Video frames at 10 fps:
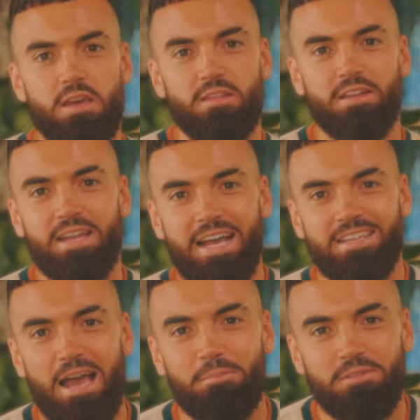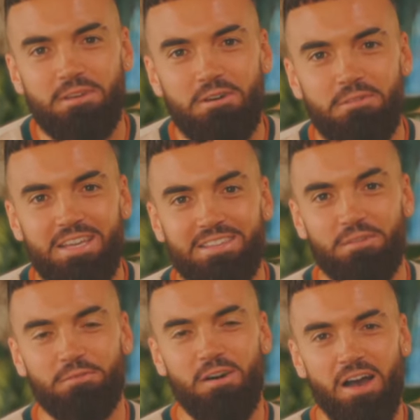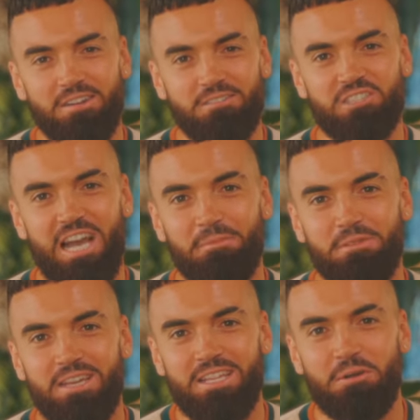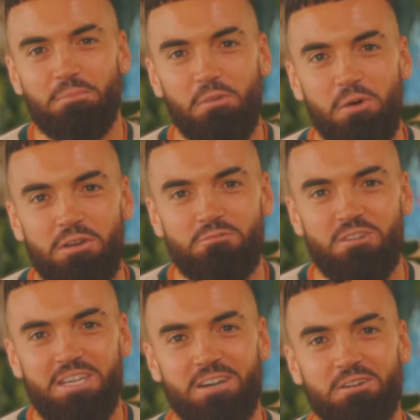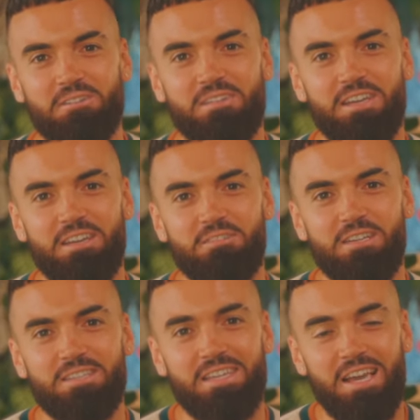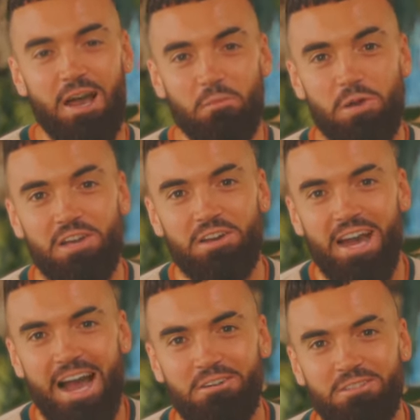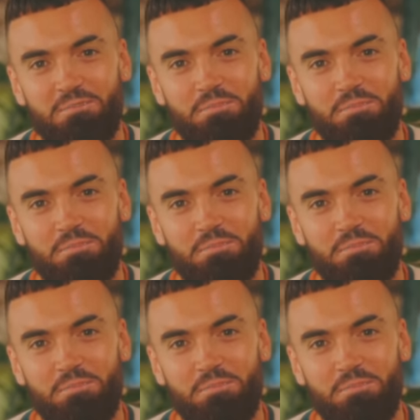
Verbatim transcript: The next episode is the final chapter in the Muy Rico series, and we learn how to